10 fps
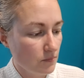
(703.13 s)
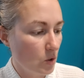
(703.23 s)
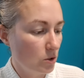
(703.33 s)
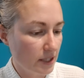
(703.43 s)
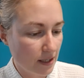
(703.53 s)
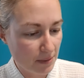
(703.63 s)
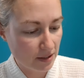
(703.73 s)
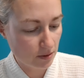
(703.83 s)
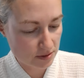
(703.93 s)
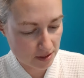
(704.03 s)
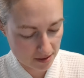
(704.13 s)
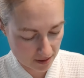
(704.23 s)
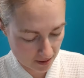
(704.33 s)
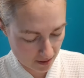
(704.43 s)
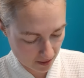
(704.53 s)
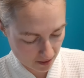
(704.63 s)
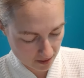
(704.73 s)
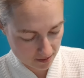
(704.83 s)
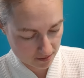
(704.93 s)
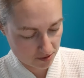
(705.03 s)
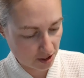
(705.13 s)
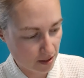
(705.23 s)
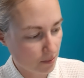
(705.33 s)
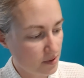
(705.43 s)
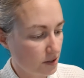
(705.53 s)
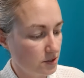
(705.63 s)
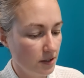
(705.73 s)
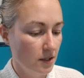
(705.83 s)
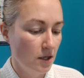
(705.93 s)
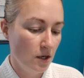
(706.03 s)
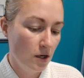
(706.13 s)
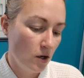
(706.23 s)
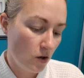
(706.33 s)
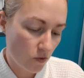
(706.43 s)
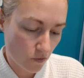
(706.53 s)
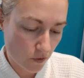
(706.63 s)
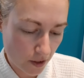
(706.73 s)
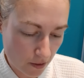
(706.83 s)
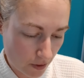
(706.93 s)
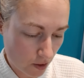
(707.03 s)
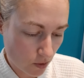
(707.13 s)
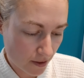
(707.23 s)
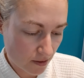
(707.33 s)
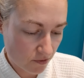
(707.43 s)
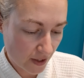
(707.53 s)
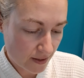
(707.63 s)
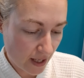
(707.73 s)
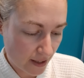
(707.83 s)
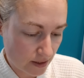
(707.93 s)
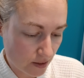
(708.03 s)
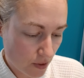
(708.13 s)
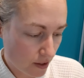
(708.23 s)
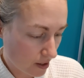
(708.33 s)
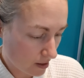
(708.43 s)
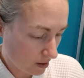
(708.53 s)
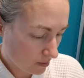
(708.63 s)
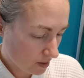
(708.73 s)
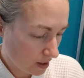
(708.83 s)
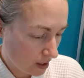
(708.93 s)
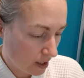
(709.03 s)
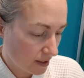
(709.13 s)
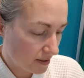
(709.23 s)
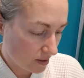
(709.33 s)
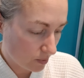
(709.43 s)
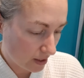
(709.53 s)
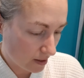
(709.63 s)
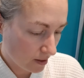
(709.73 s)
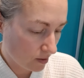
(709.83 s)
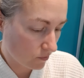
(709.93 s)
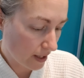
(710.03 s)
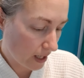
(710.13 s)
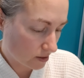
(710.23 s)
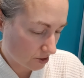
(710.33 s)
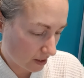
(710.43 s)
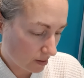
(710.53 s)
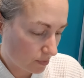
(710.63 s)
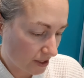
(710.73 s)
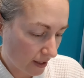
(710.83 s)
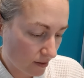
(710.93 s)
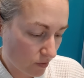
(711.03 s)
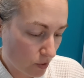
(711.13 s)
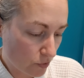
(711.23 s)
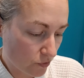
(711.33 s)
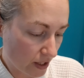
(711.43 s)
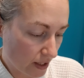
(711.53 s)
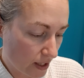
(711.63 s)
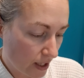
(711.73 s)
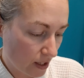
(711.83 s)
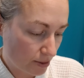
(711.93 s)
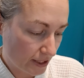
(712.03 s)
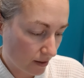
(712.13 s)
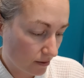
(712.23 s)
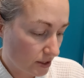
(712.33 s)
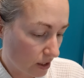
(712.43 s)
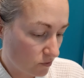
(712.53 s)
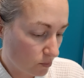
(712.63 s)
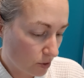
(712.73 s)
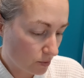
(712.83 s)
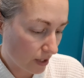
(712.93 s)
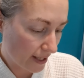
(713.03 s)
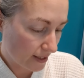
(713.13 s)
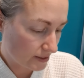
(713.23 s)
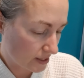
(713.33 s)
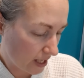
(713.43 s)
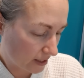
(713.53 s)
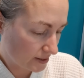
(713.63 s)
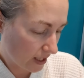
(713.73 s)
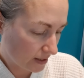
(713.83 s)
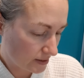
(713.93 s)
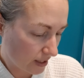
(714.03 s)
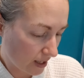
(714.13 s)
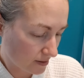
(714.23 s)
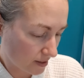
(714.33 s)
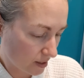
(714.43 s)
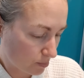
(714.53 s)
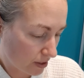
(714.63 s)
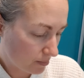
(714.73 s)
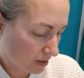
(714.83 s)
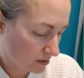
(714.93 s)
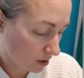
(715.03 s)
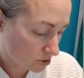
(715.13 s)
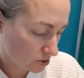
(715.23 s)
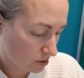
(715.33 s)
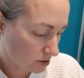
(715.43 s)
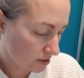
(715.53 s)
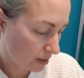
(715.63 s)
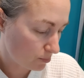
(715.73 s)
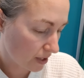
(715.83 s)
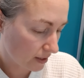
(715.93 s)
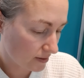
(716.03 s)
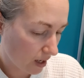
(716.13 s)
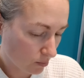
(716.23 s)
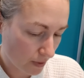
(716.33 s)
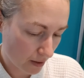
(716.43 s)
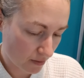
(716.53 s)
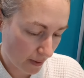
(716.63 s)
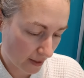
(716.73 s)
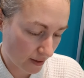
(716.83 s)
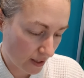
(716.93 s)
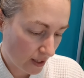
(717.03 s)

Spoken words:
Hold on, I made notes because the training was actually really, really cool. So it fights acne with yarrow, seaweed, red algae, protects from UV, it protects your skin from blue light, it's an antioxidant, it prohibits dark circles, it breaks down brown spots,